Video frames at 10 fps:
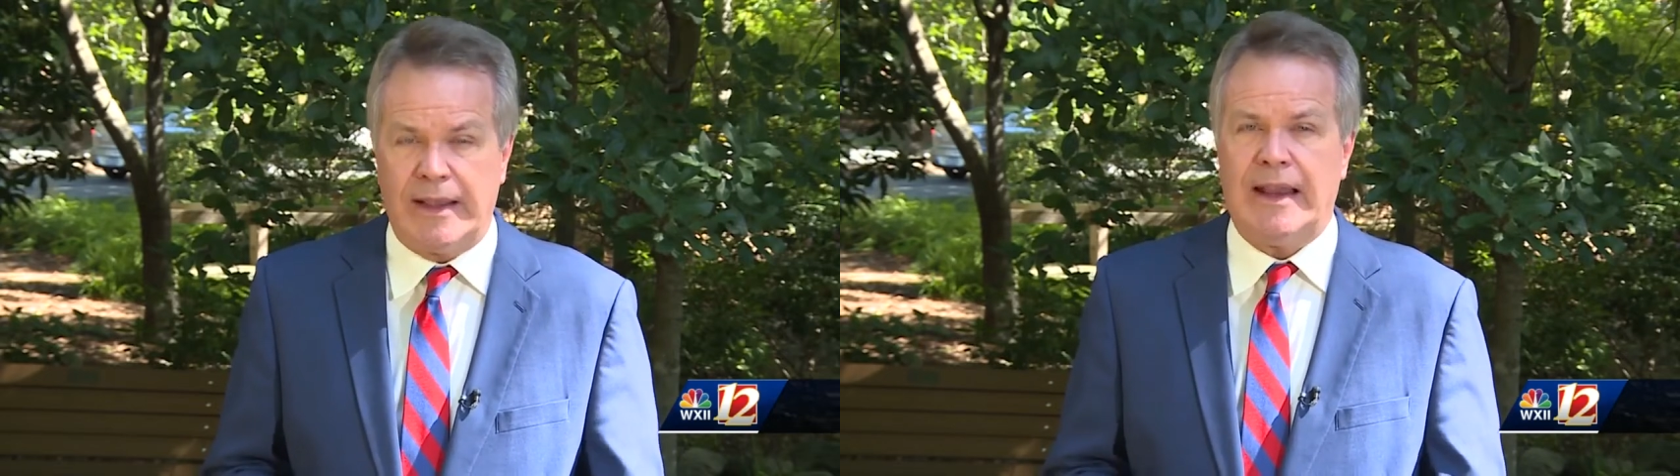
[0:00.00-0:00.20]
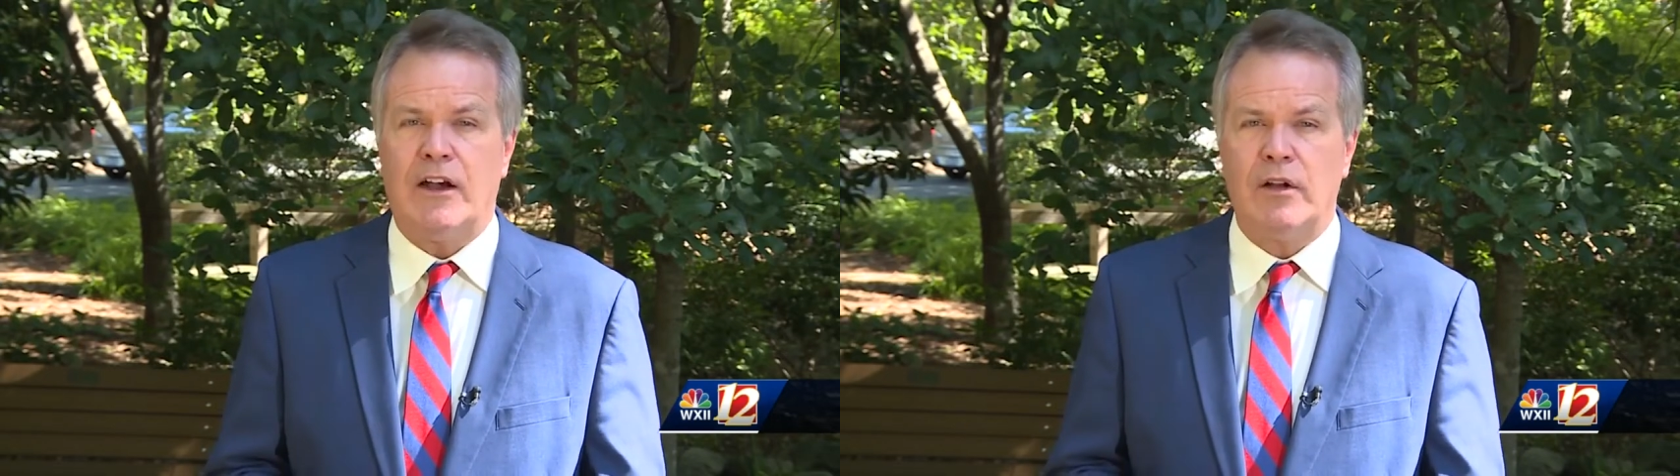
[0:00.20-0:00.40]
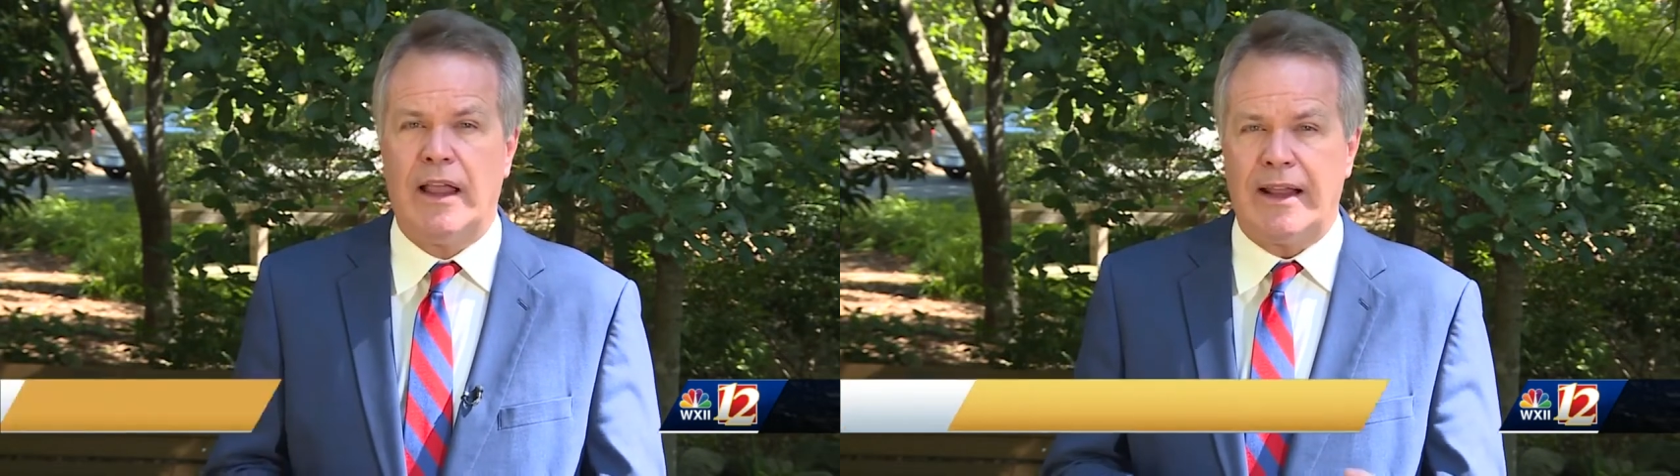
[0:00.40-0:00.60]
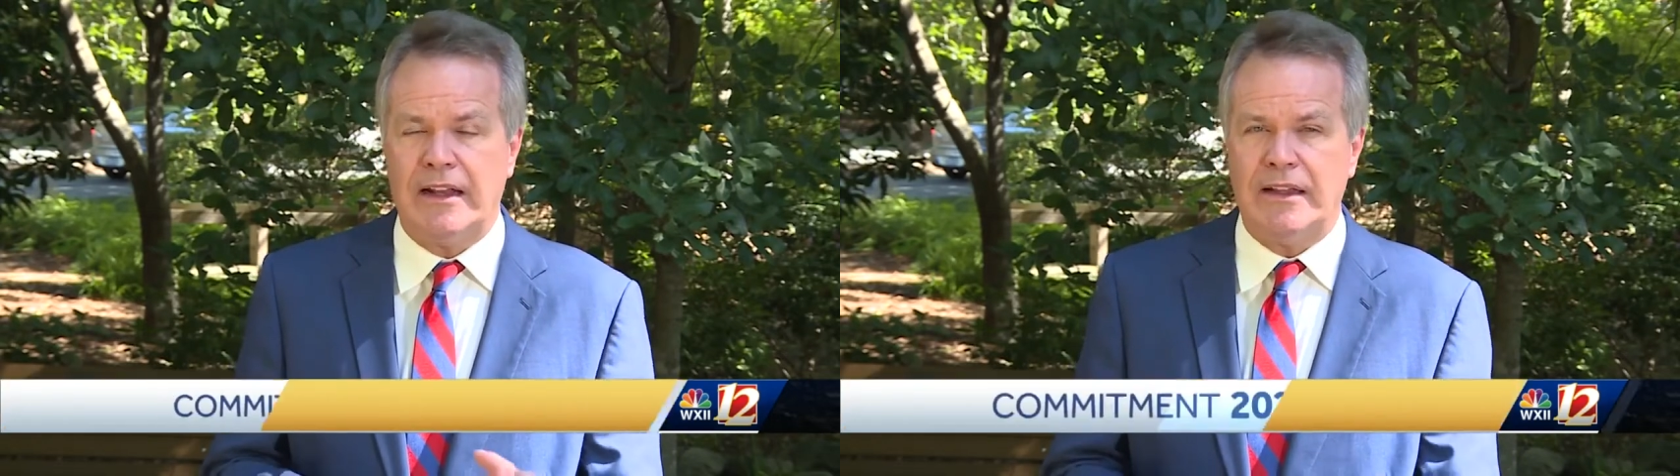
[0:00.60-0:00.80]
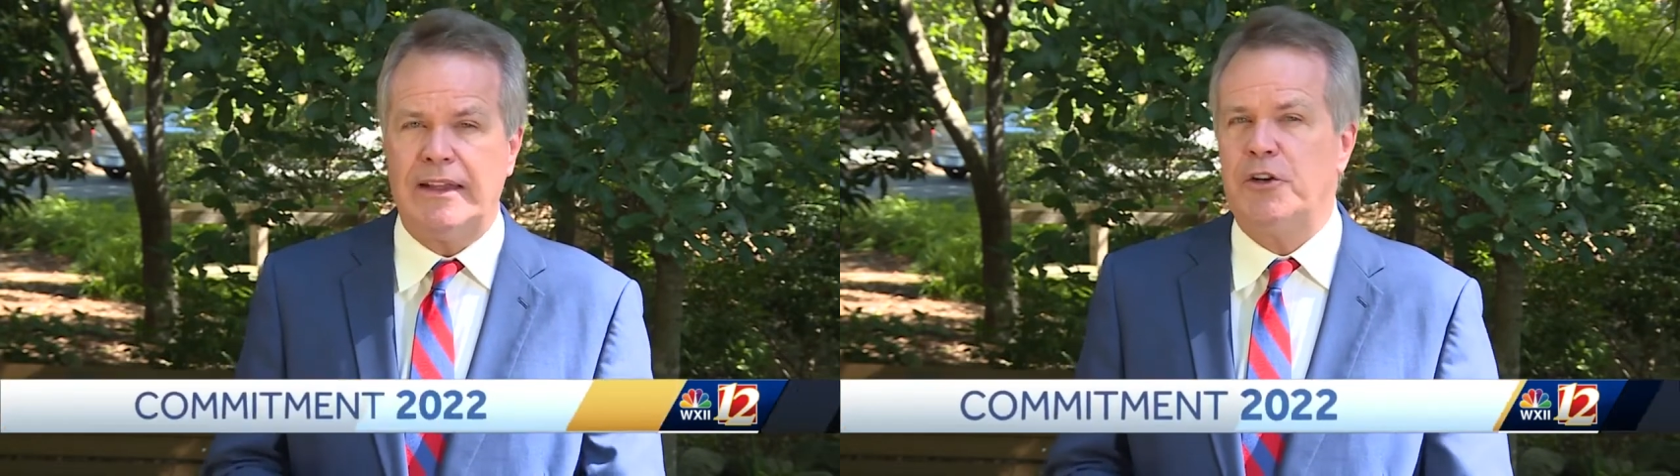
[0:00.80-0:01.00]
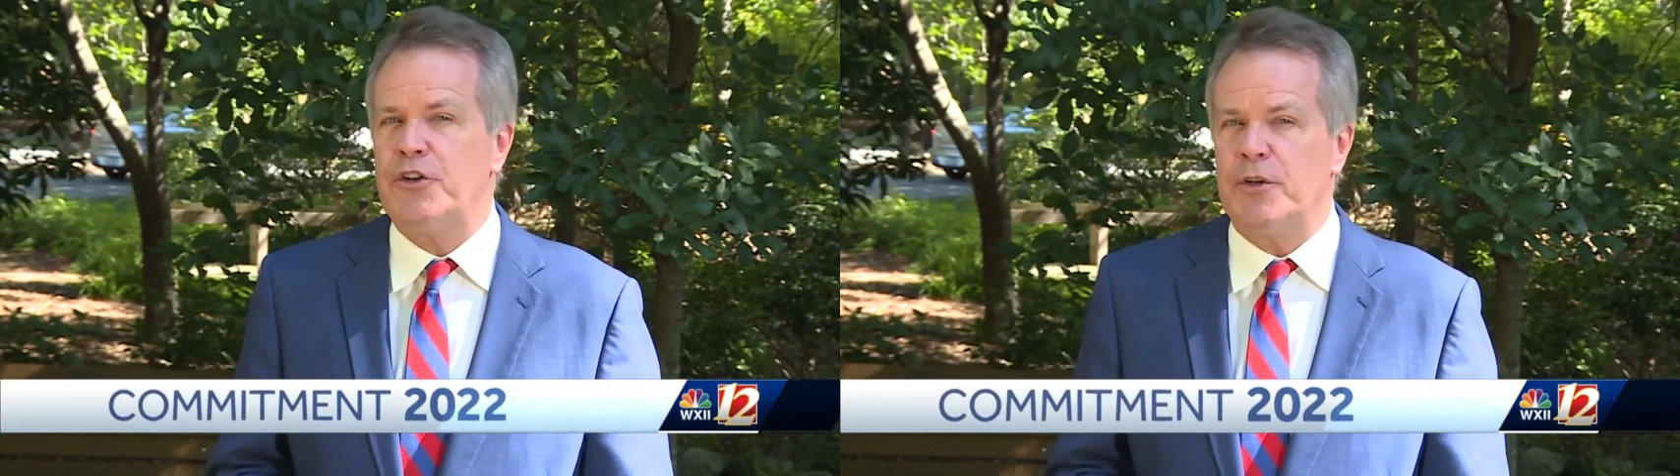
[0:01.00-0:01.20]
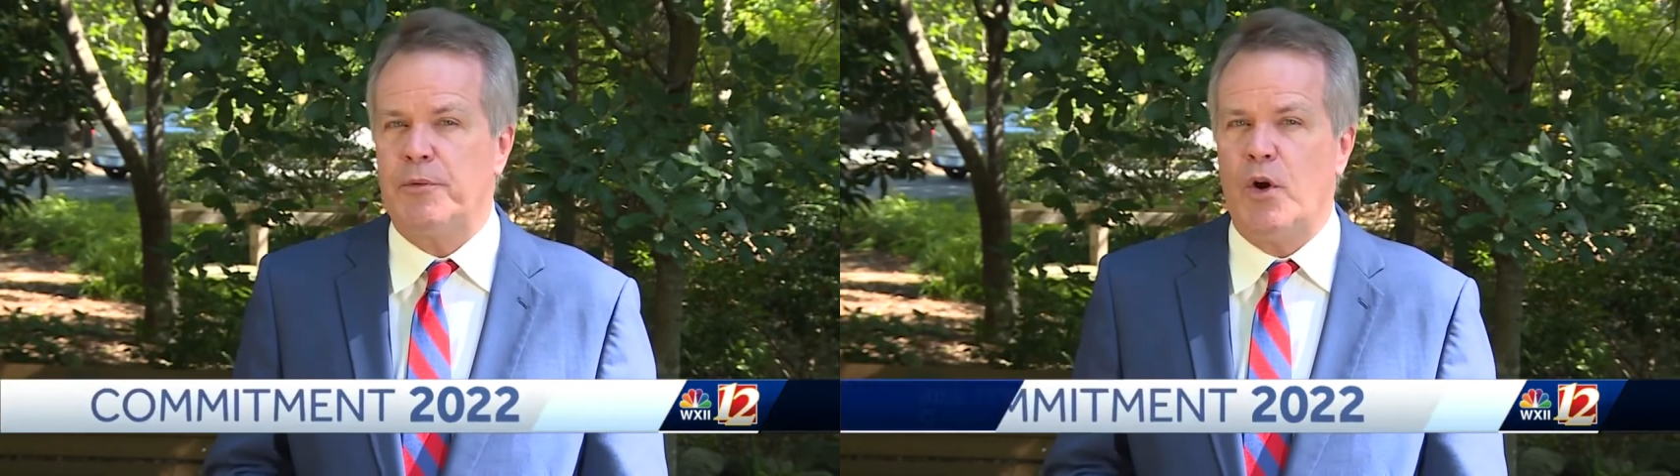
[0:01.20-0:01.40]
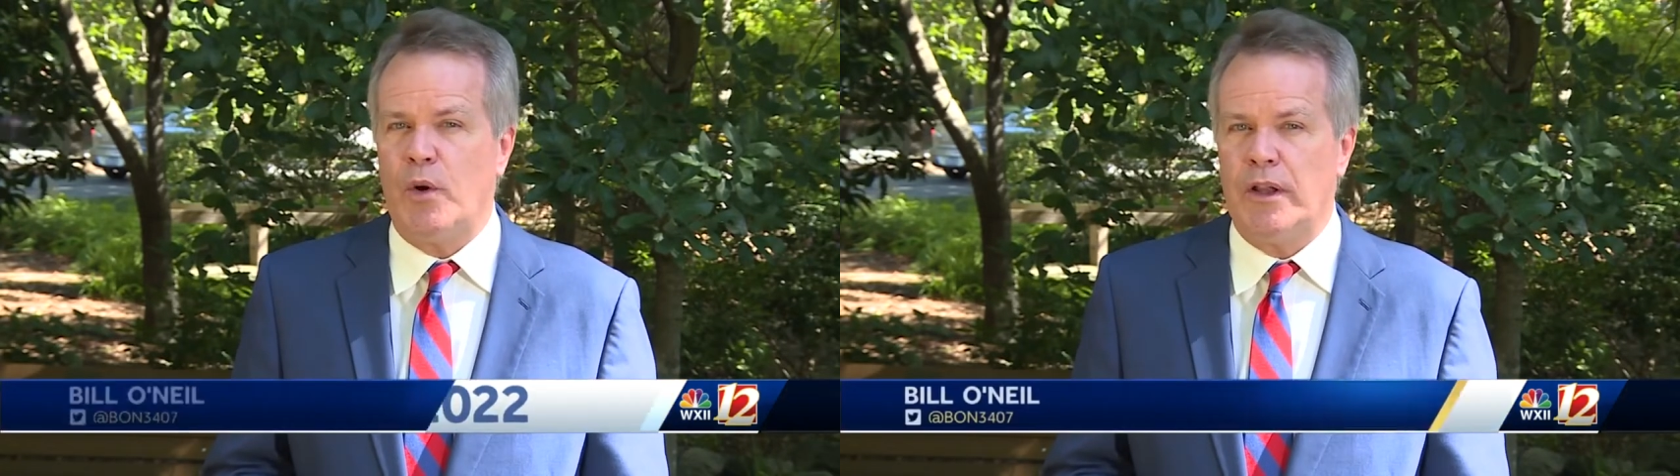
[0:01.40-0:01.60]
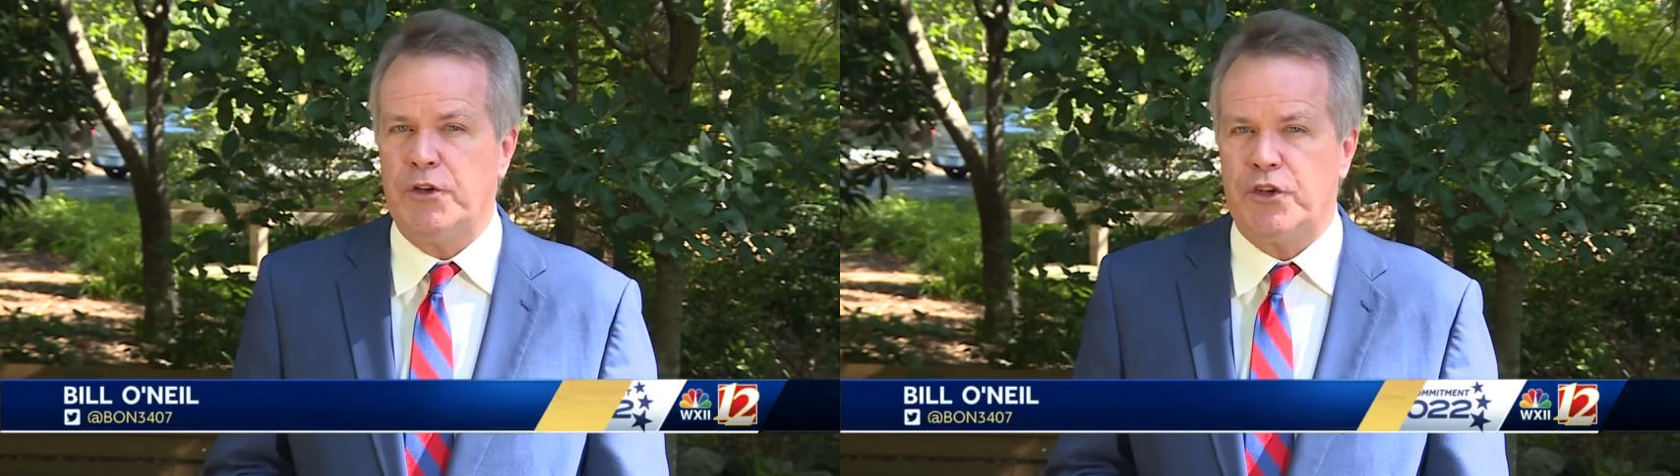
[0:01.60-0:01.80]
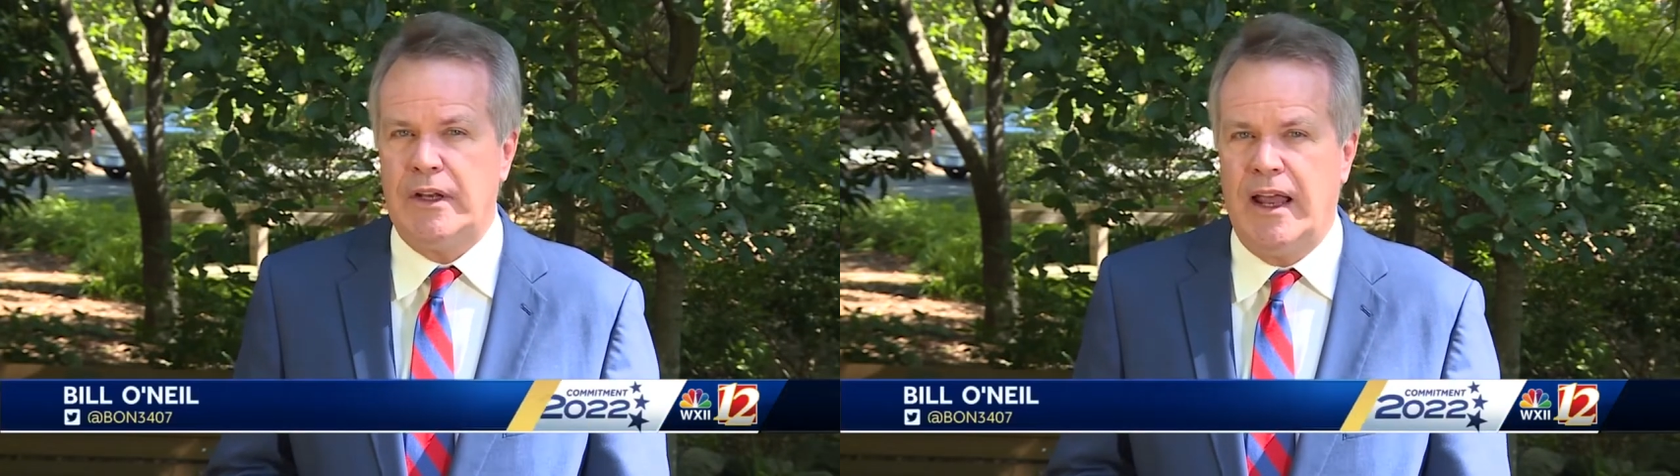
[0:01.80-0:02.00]
the Carolina Leadership
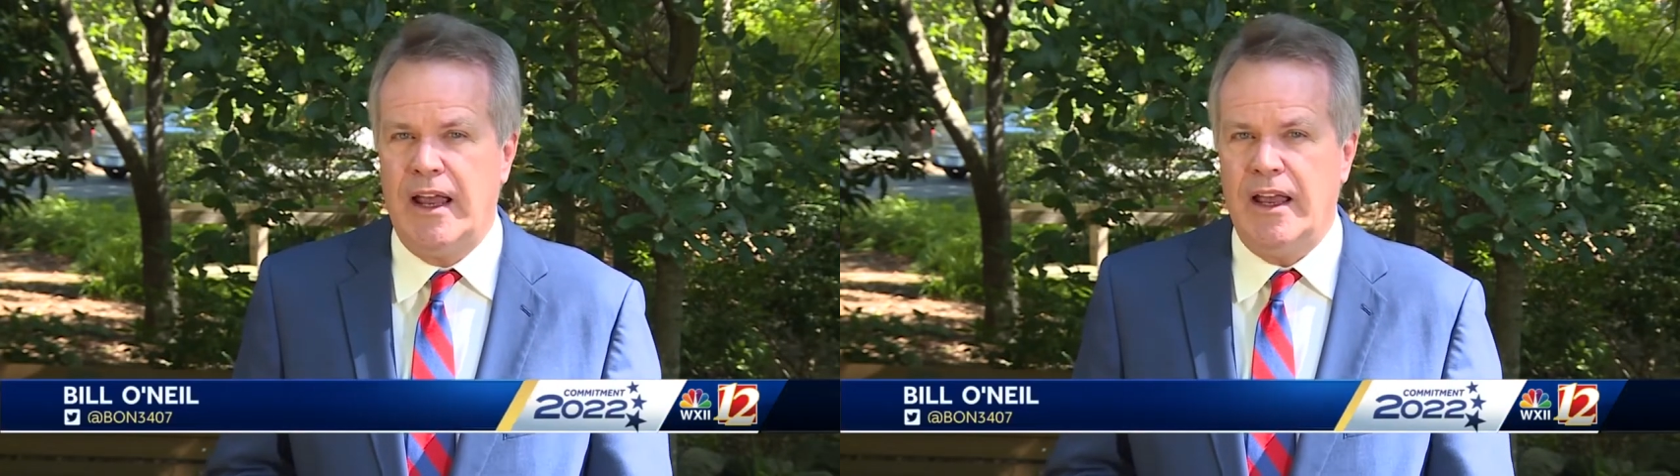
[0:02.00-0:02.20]
Coalition.